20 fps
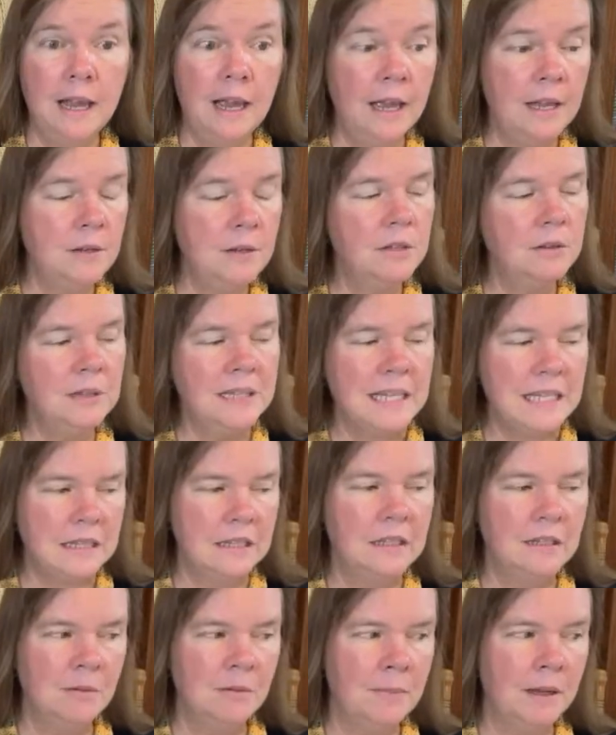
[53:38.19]
And the neat
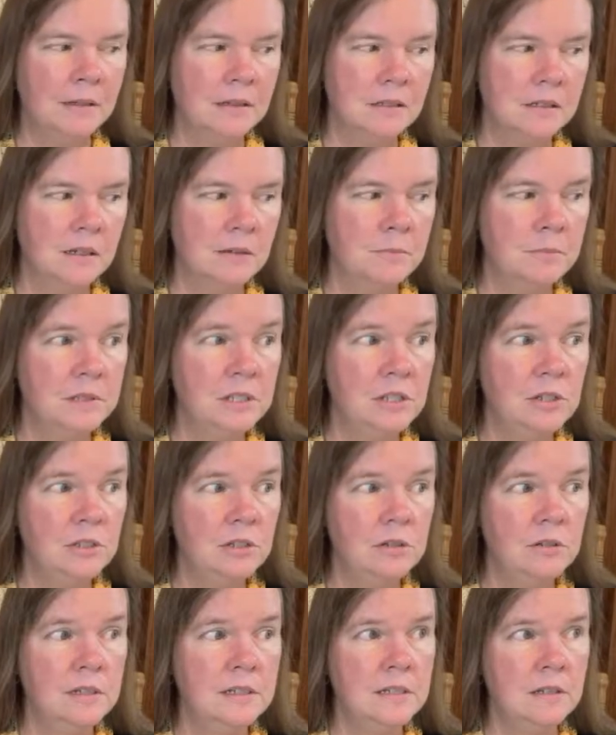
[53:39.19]
thing about the company too
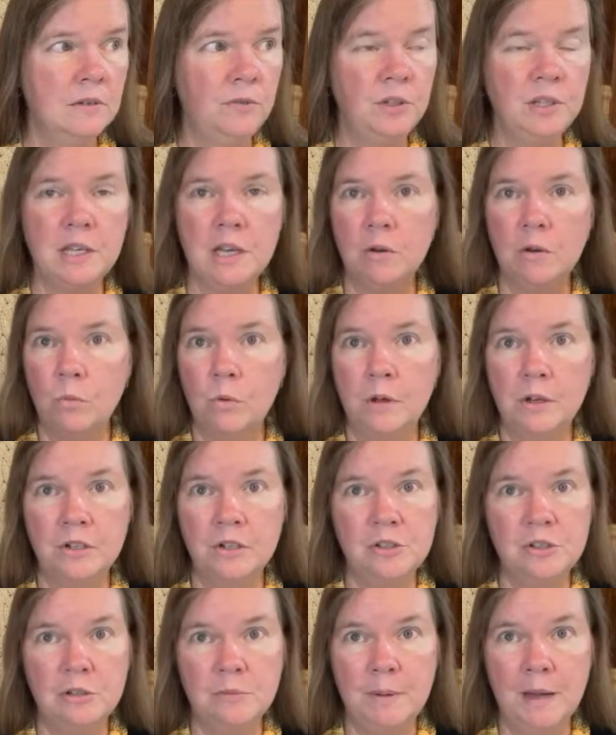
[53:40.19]
is if you get 1 or
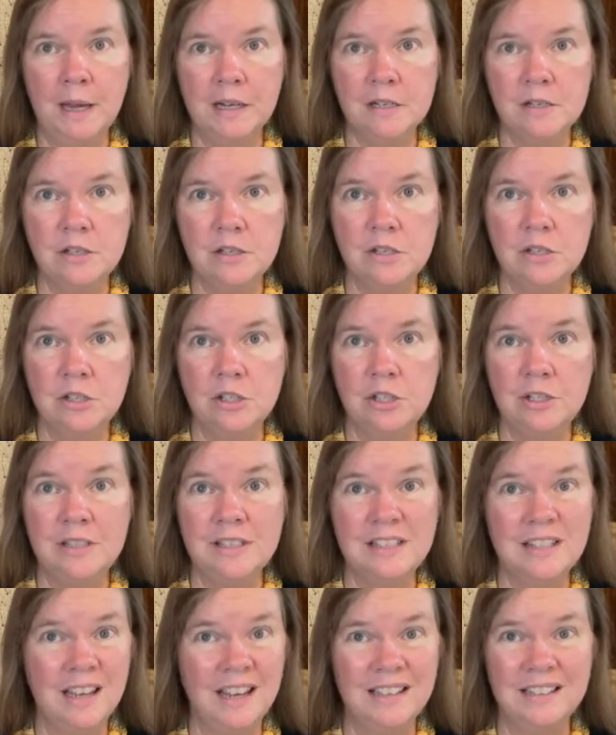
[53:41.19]
2 packages and you
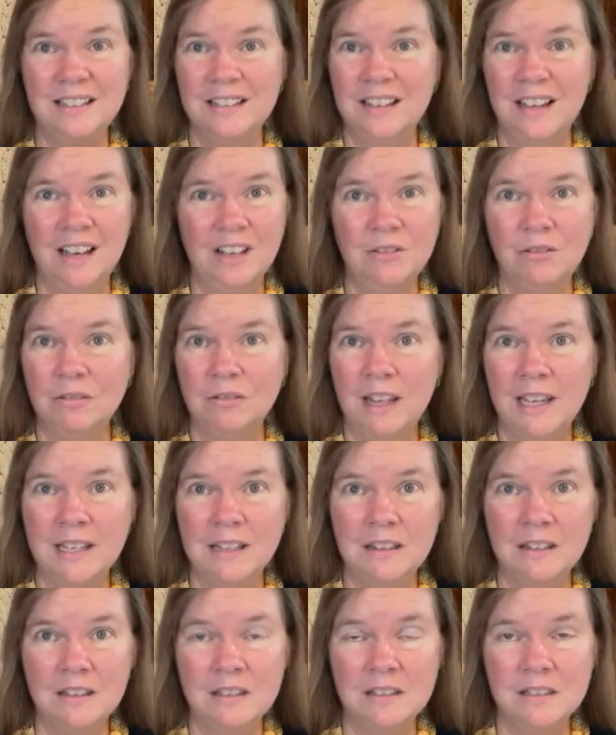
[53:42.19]
decide, I don't
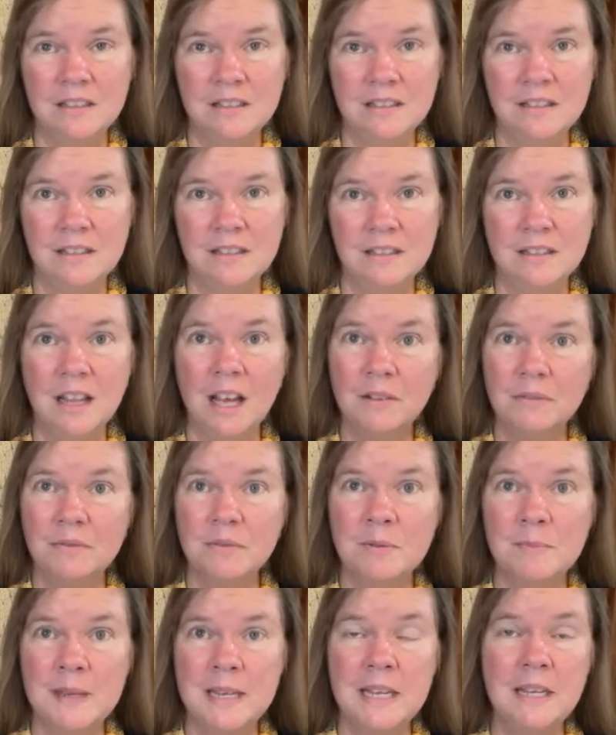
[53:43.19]
like this is not
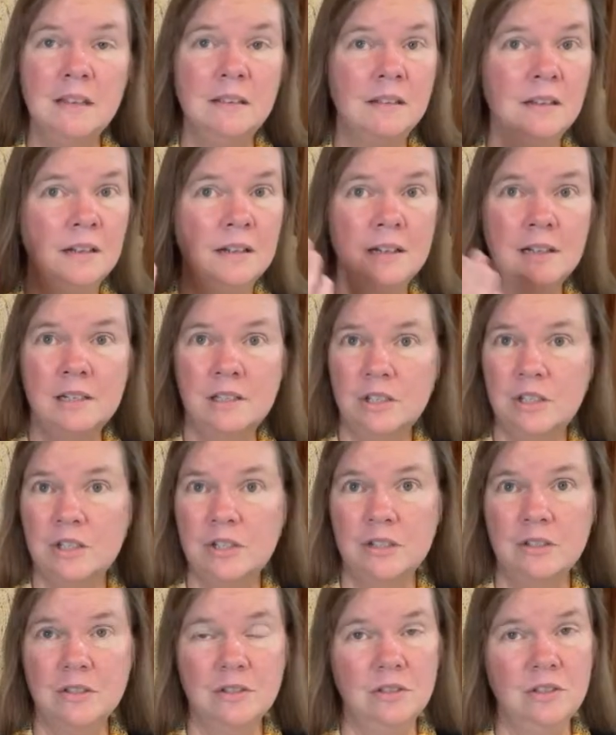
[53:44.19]
for me, you
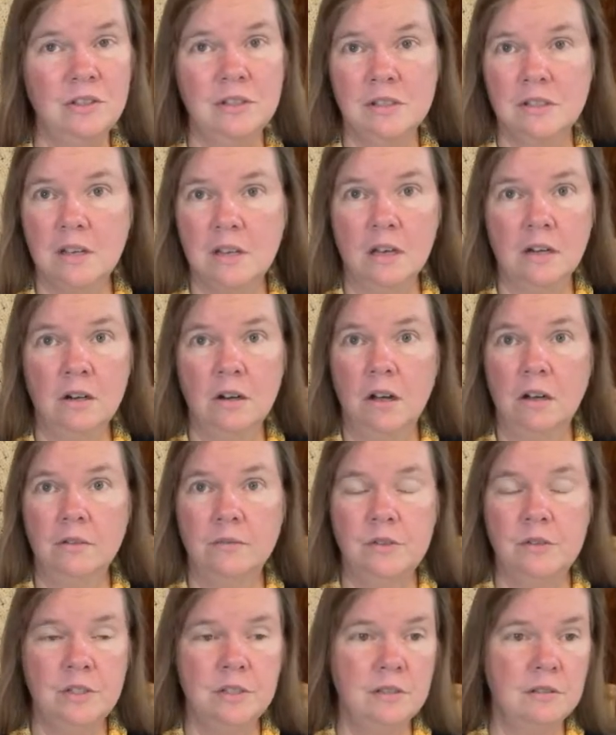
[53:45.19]
just cut it off.
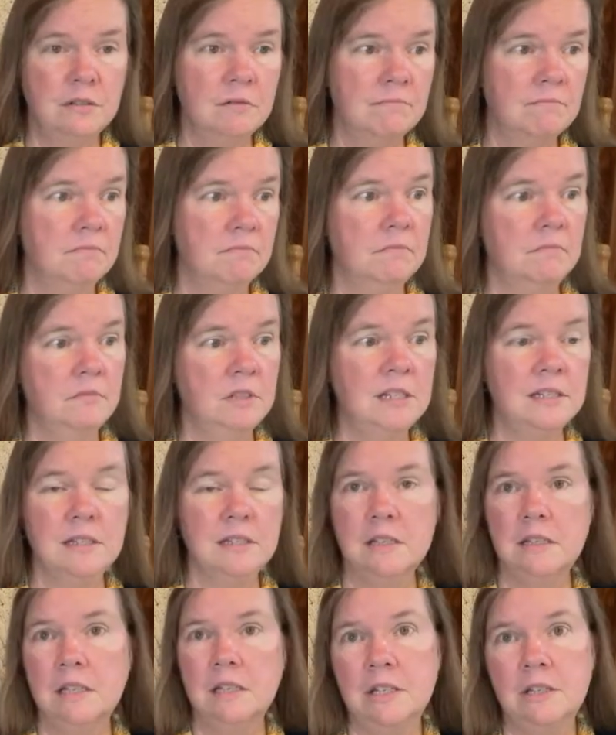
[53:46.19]
You just
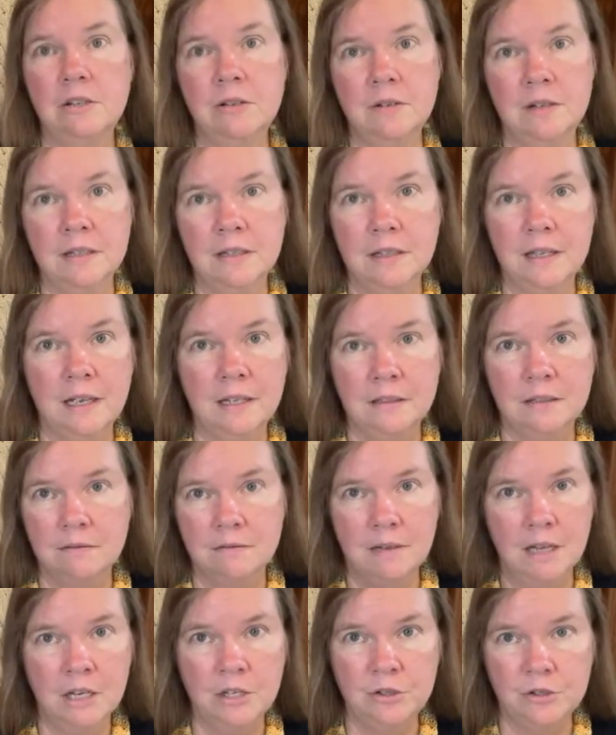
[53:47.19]
discontinue it and
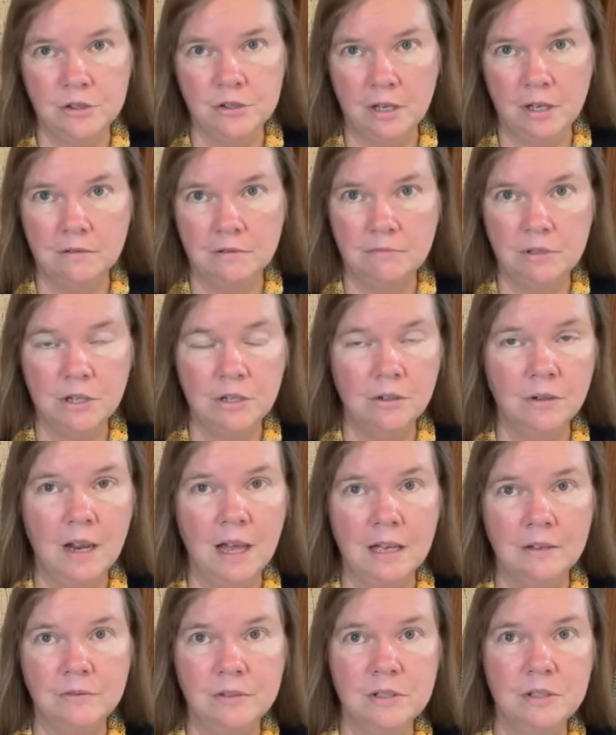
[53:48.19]
you're done. You don't
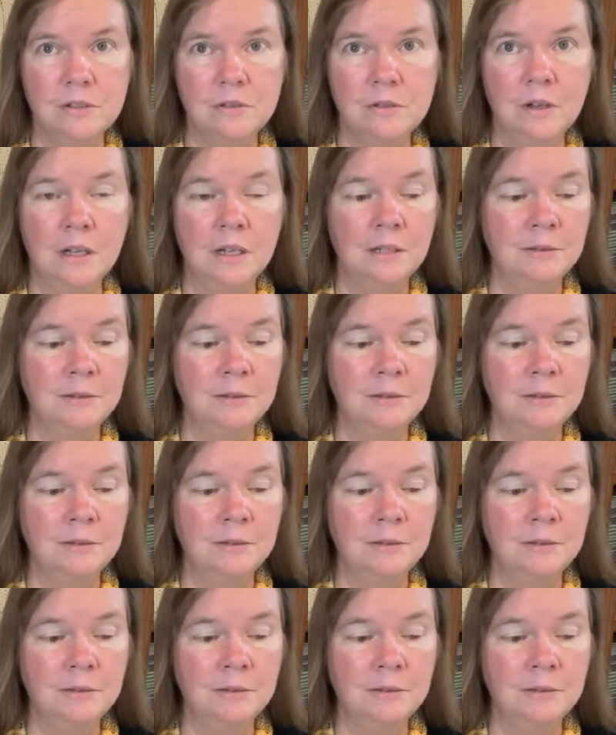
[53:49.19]
have to